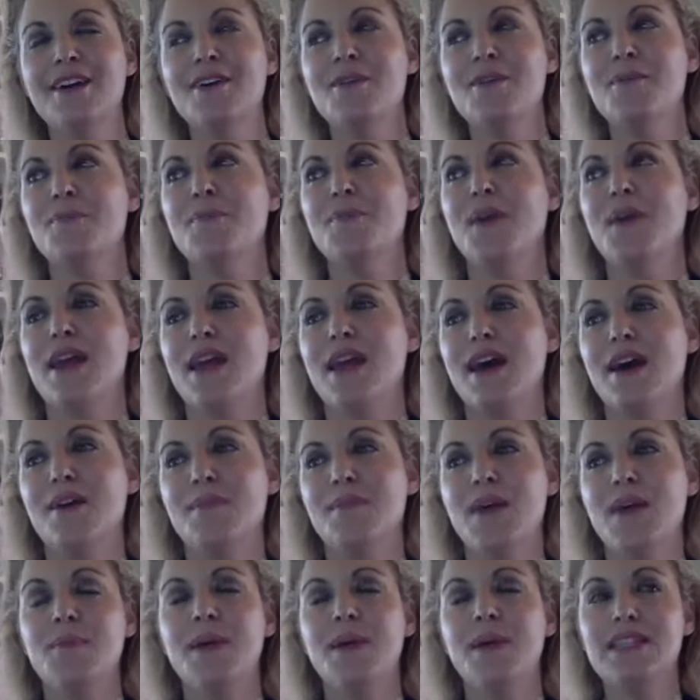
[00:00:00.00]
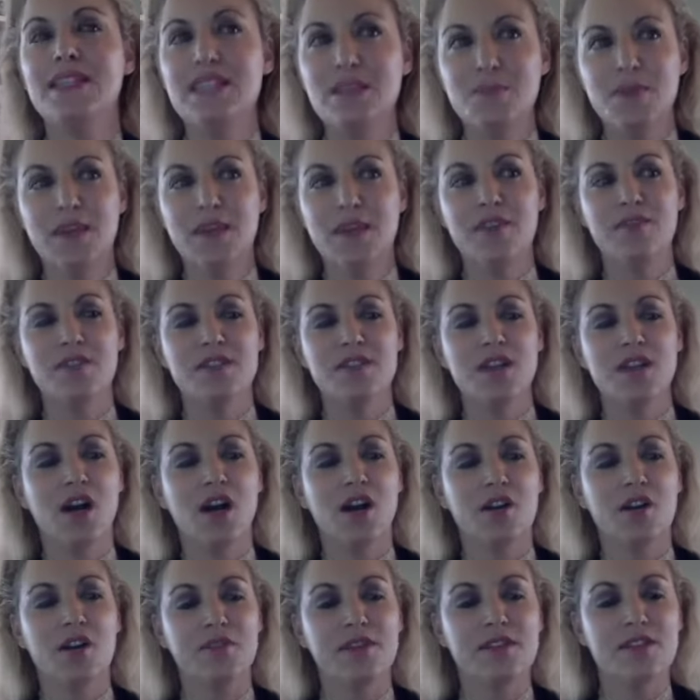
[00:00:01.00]
but, um, and my D P of
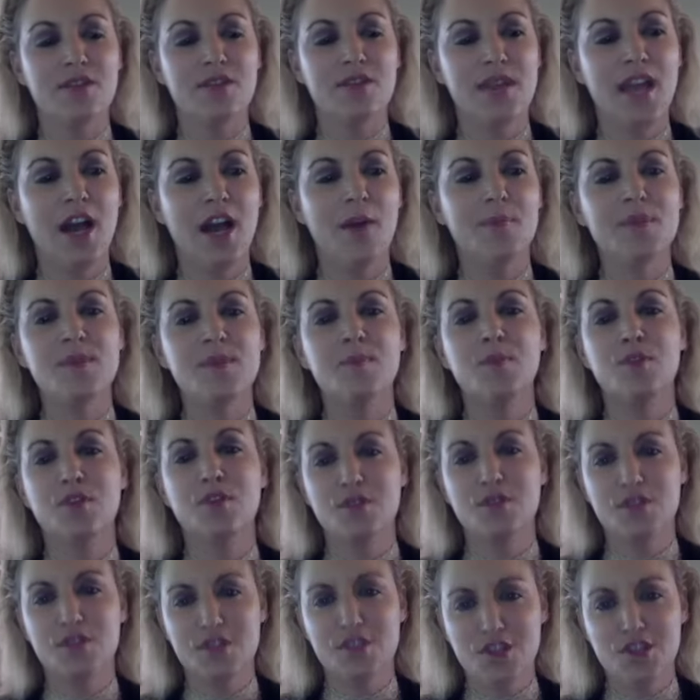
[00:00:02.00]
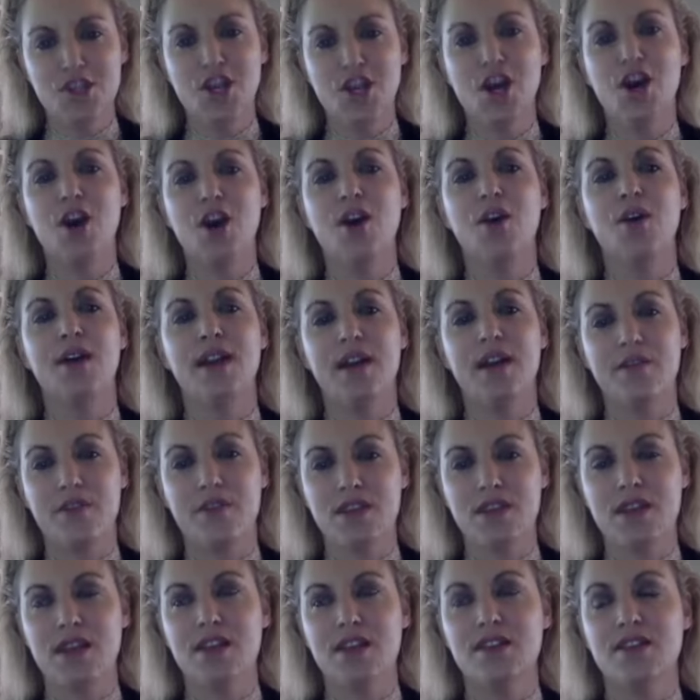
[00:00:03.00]
photography. So he helps him produce the show and
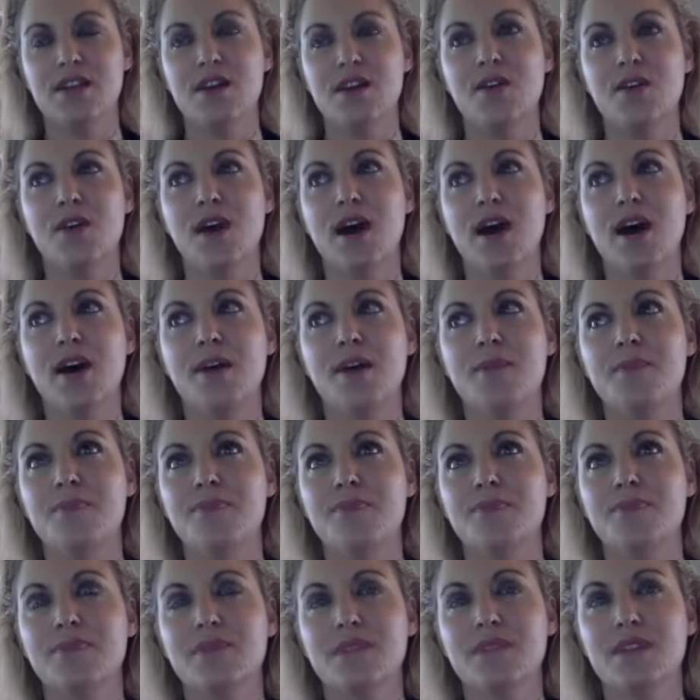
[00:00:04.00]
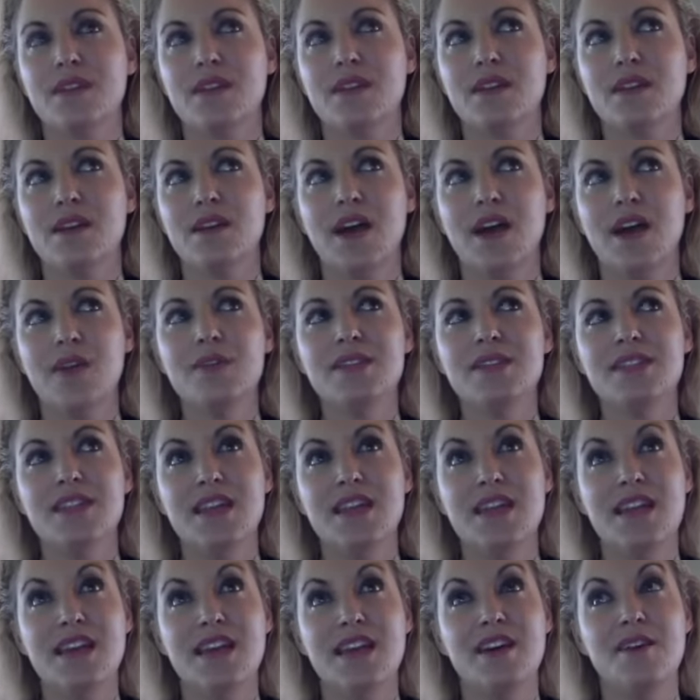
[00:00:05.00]
everything. So um, I would
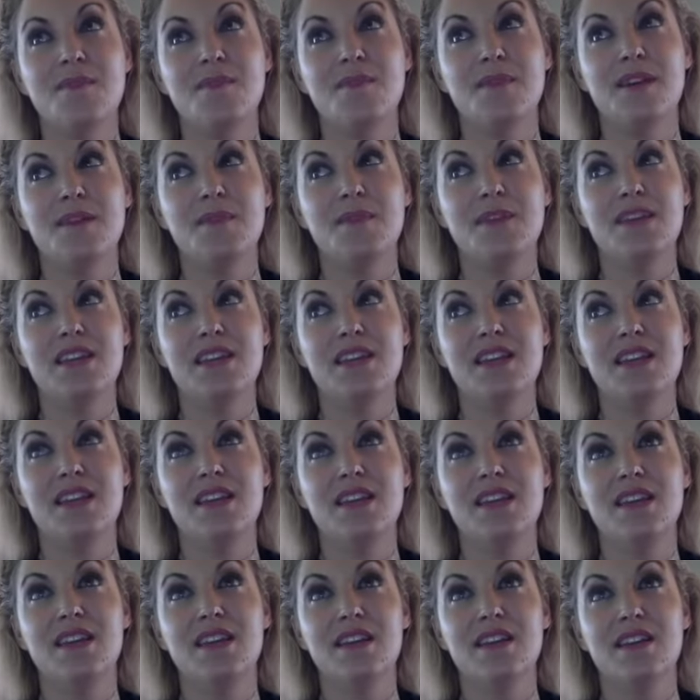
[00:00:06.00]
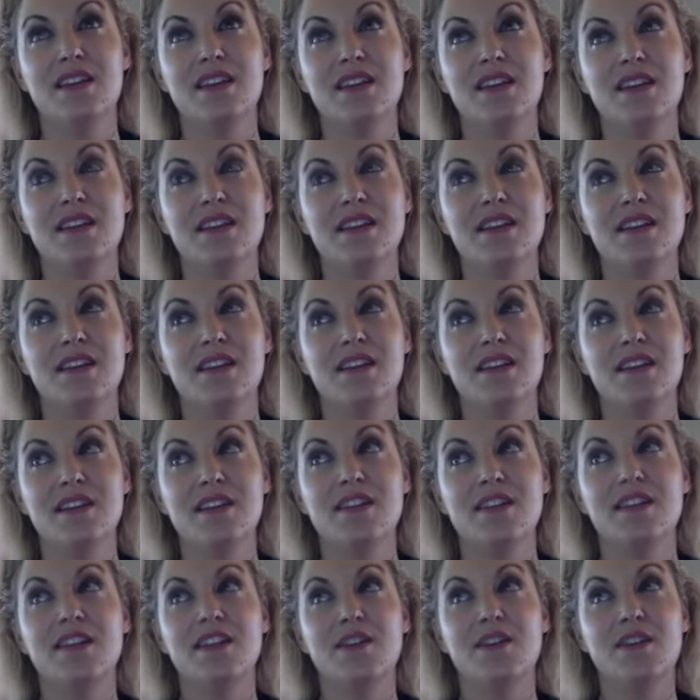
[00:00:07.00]
say him. I mean, he,
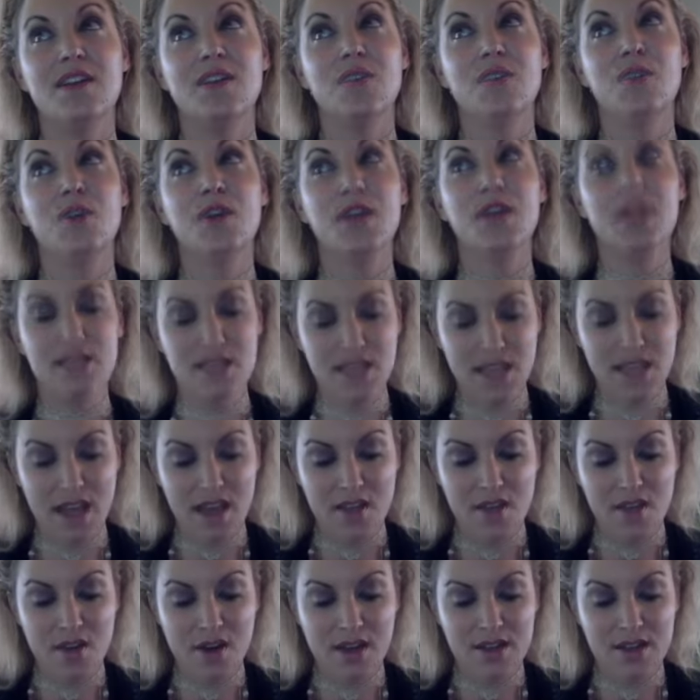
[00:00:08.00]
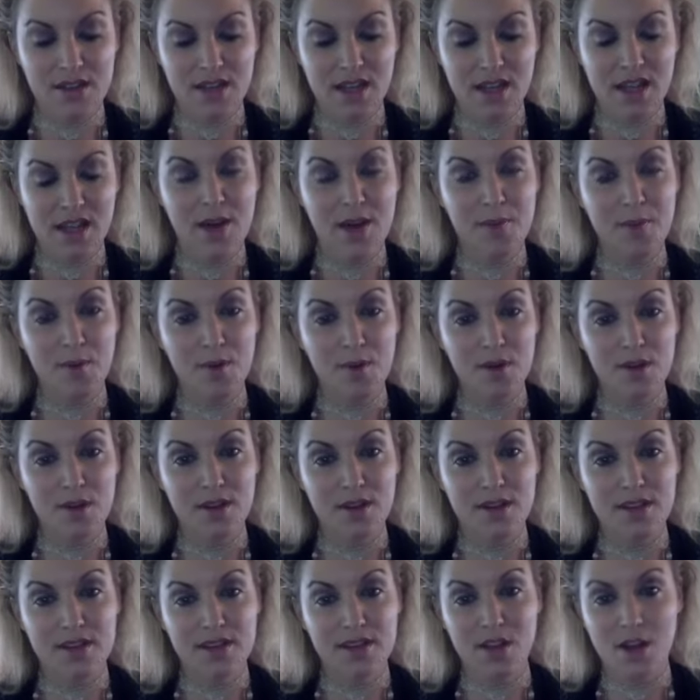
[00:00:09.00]
you know, working together as a couple
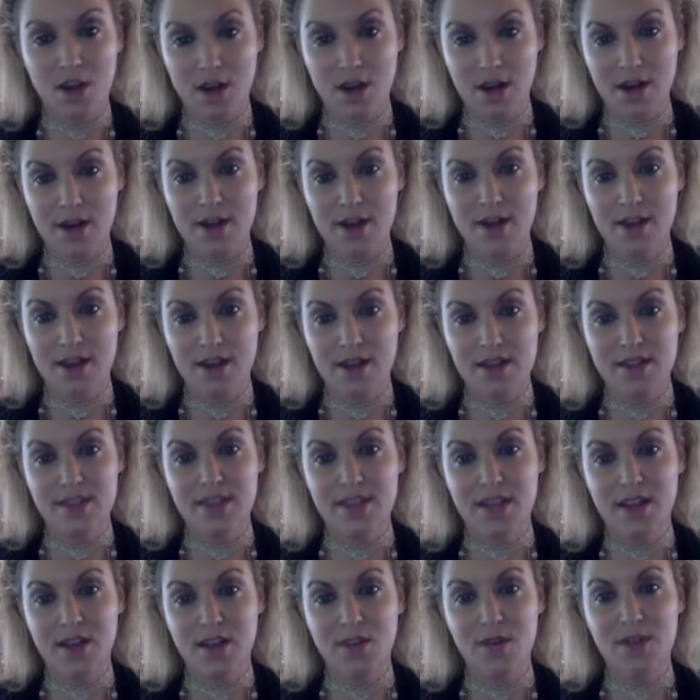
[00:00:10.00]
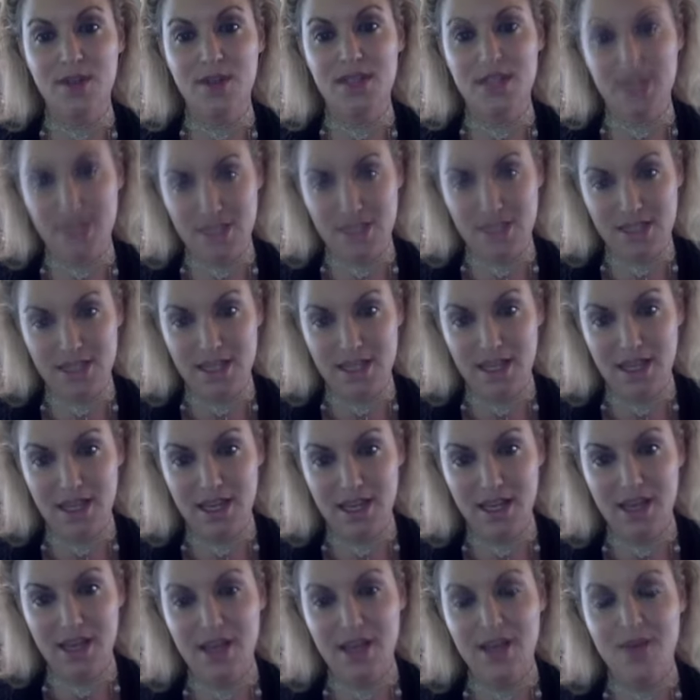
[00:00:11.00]
is hard. It's not always easy,
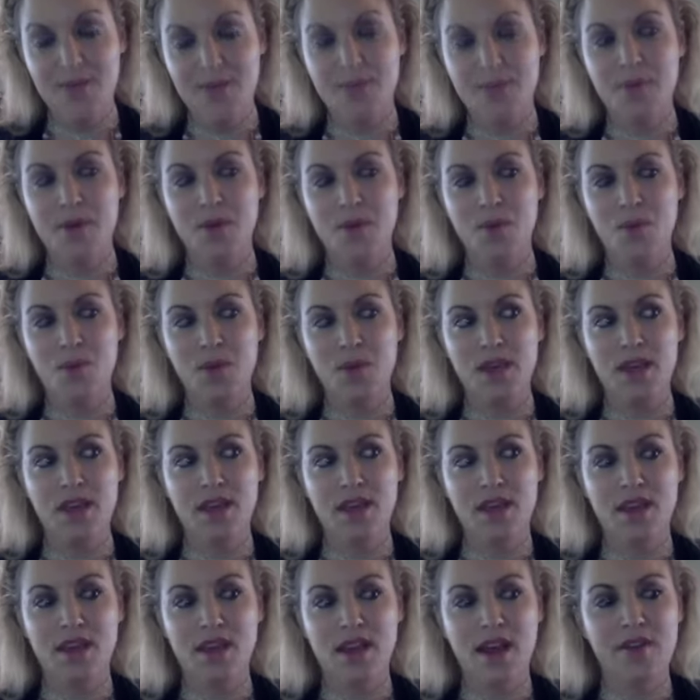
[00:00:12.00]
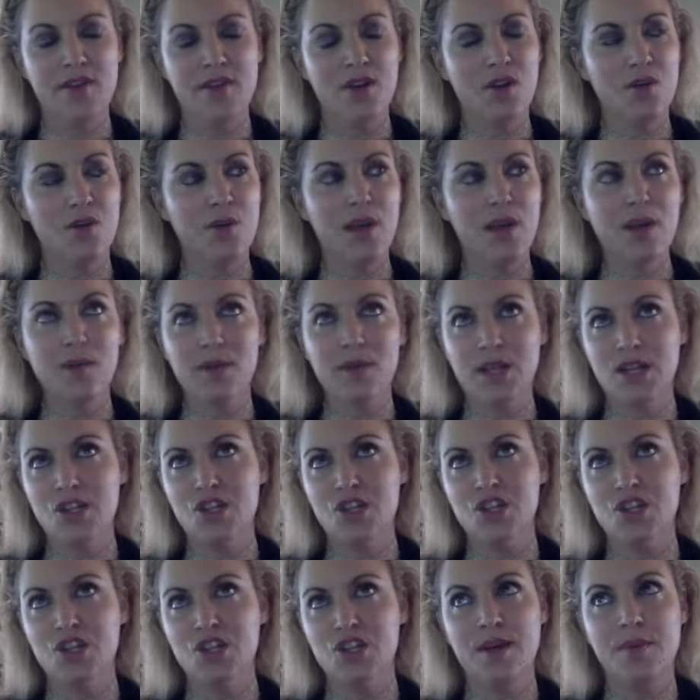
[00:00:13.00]
but we have a great
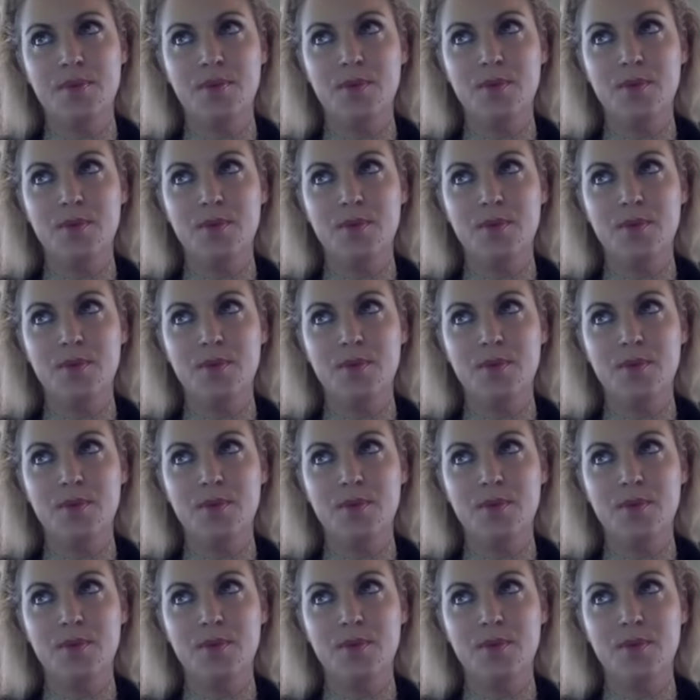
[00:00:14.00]
relationship.